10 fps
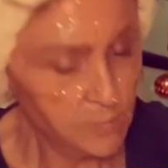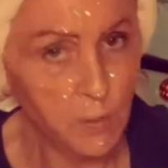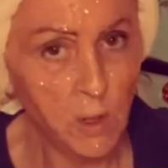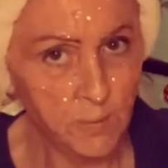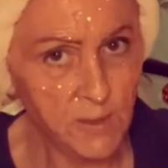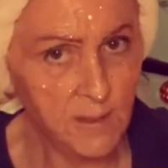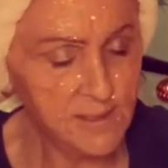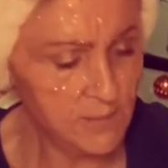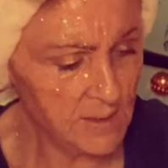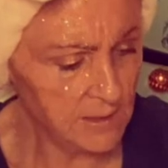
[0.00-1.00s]
Pop
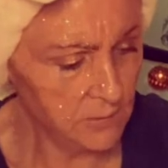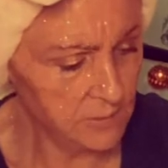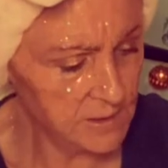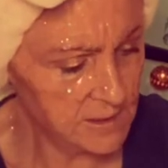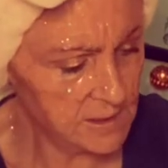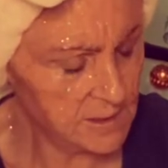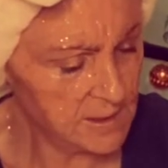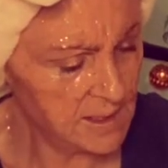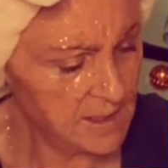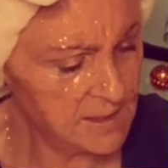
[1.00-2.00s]
guns were loaded
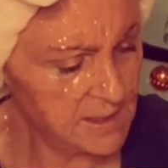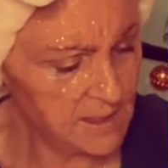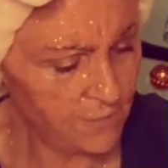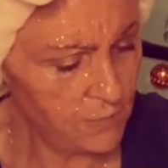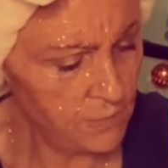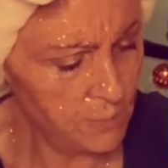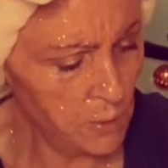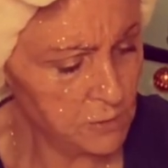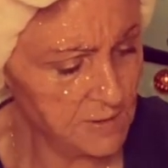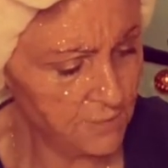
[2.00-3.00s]
and uh,
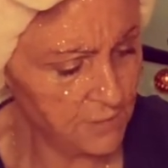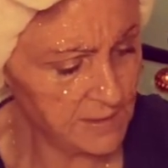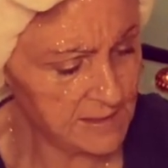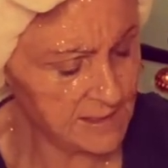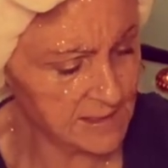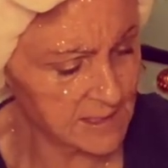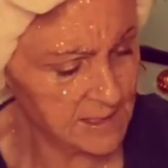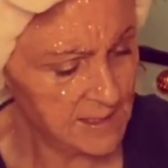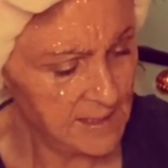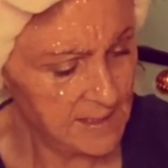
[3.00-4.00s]
footballs inflated,
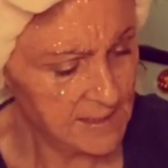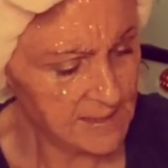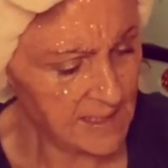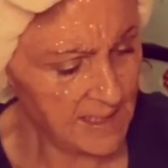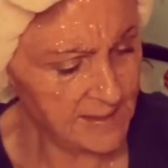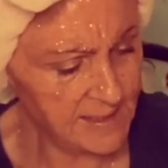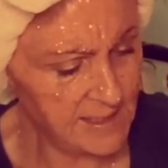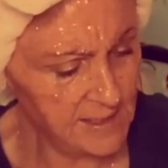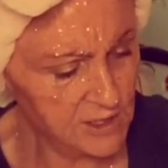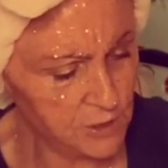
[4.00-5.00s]
candy
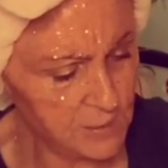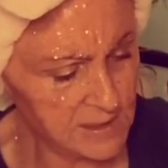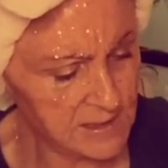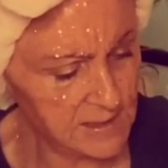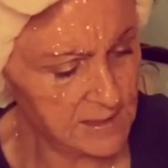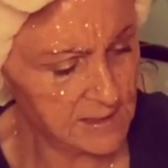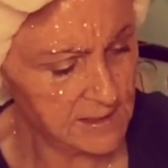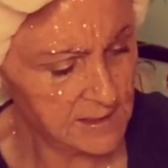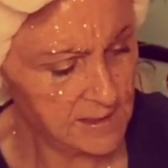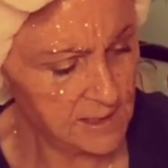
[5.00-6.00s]
canes twisted
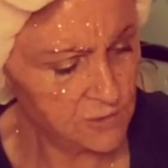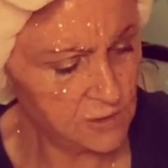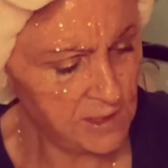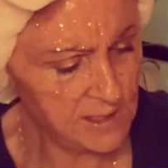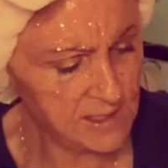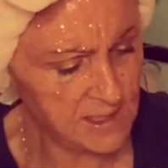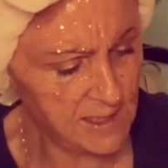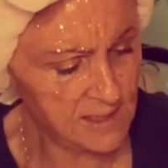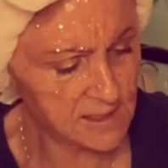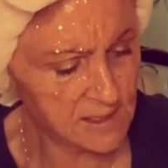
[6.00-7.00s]
and train
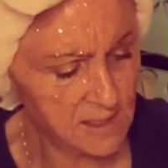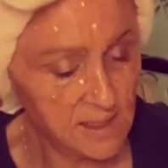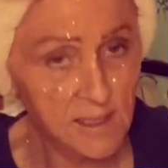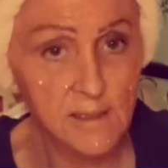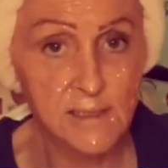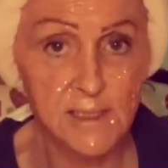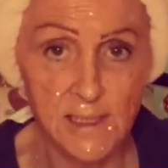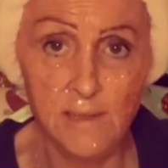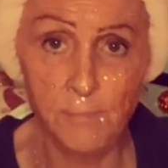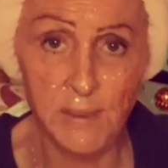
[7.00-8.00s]
sets
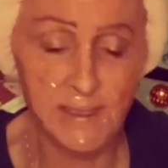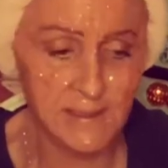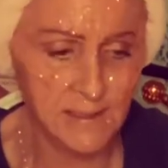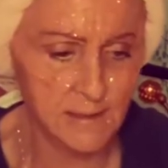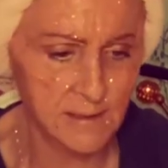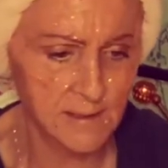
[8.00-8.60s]
tin plated.